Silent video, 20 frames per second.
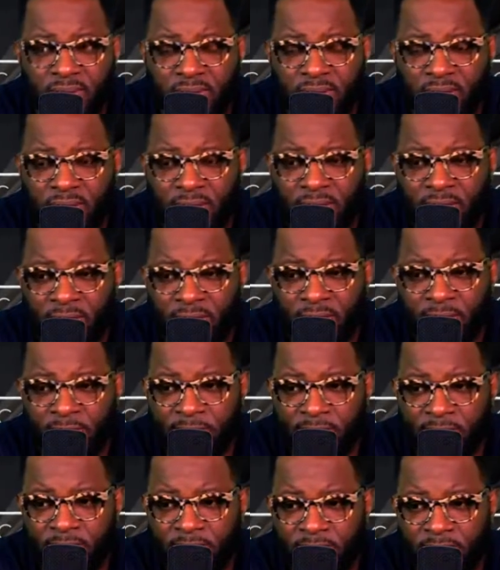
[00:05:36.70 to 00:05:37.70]

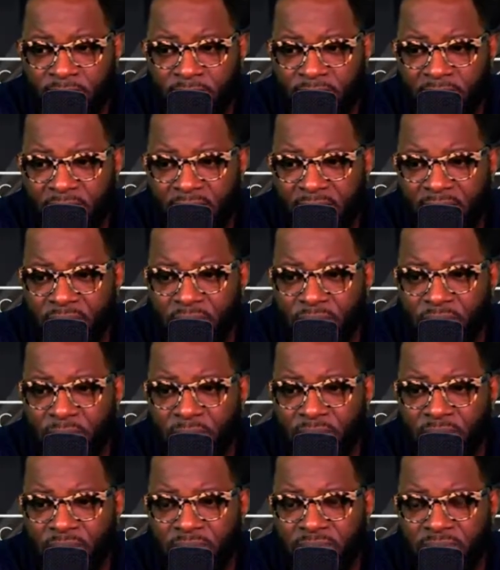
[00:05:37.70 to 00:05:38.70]
I don't
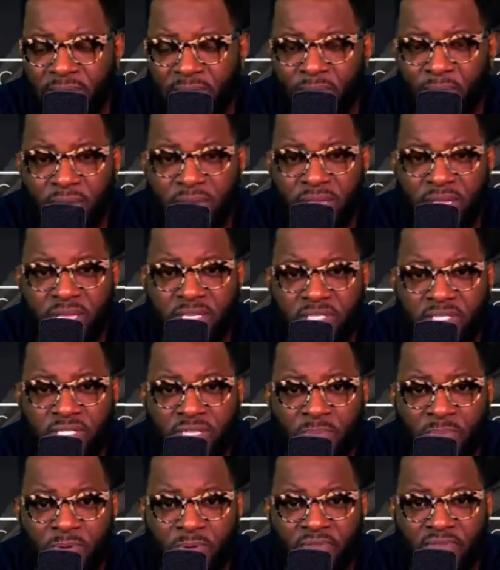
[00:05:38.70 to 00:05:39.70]
believe that we need
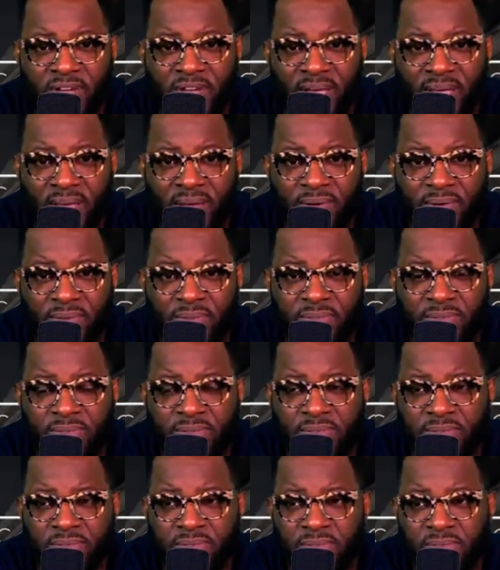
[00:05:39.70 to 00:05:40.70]
some profound,
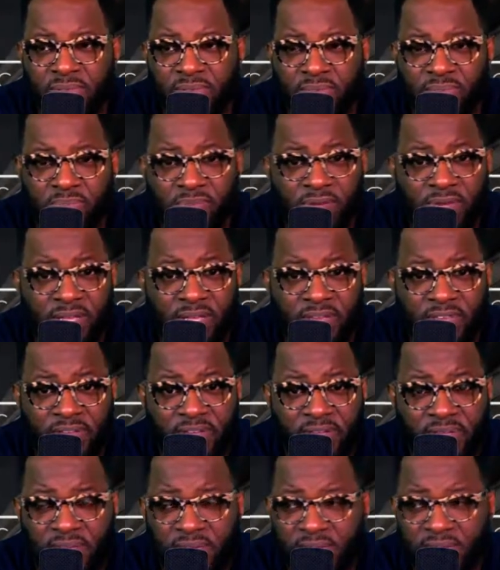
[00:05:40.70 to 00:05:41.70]

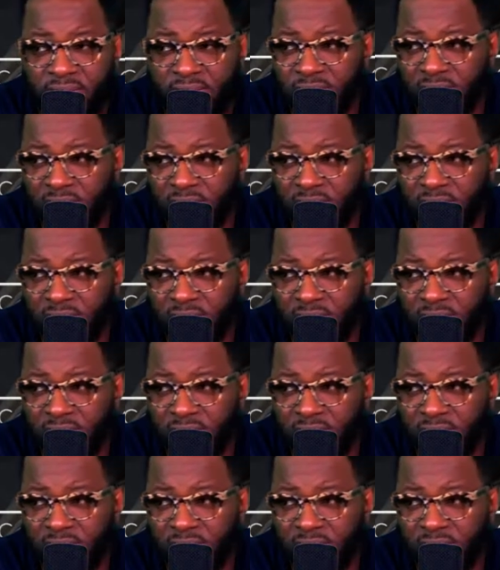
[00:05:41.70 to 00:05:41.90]
prolific